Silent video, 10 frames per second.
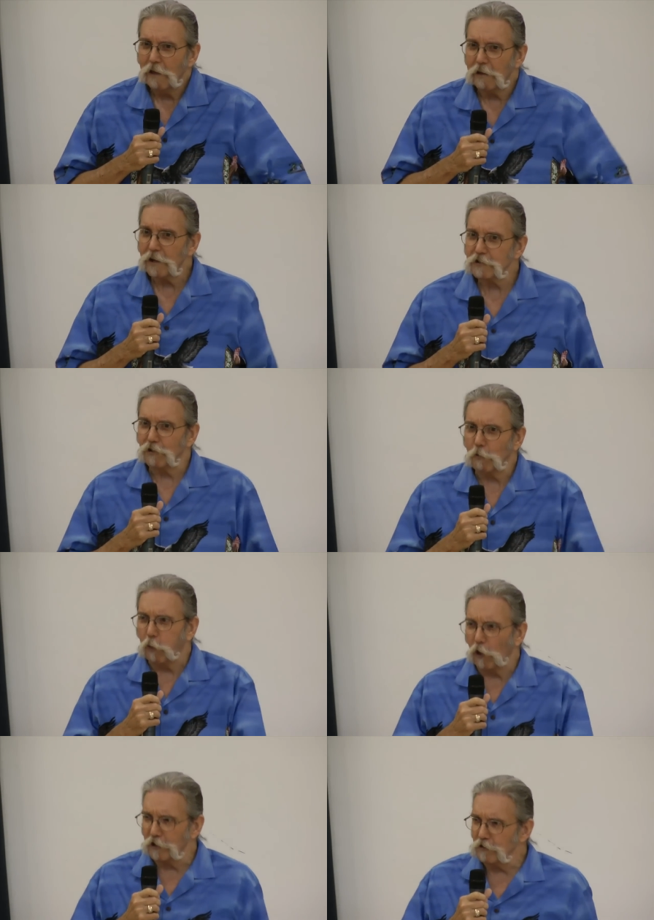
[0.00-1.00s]
And I said,
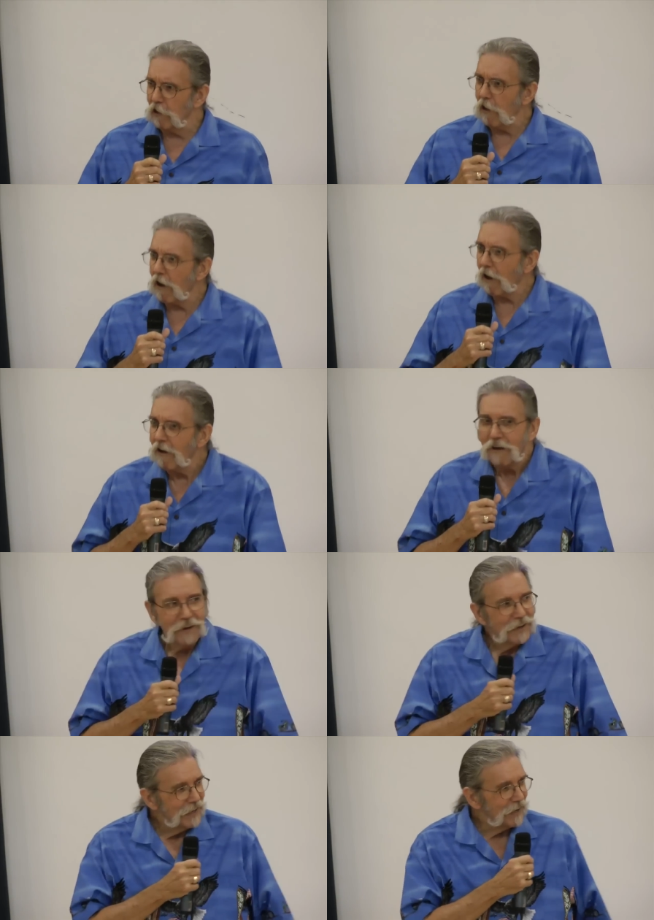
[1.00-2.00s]
well, yeah.
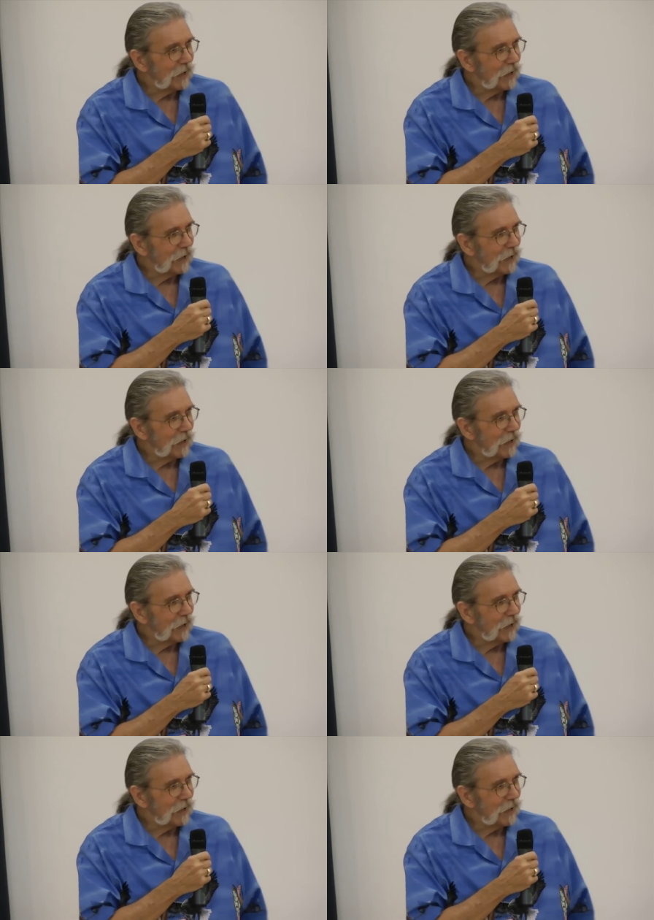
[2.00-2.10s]
And